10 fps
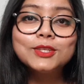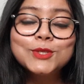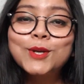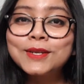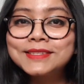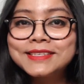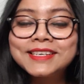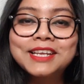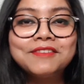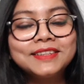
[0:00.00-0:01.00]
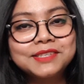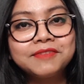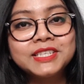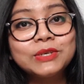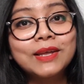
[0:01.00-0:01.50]
Do consider giving this
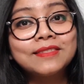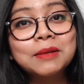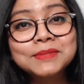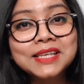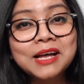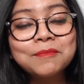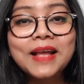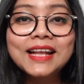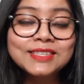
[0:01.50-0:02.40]
video a thumbs up and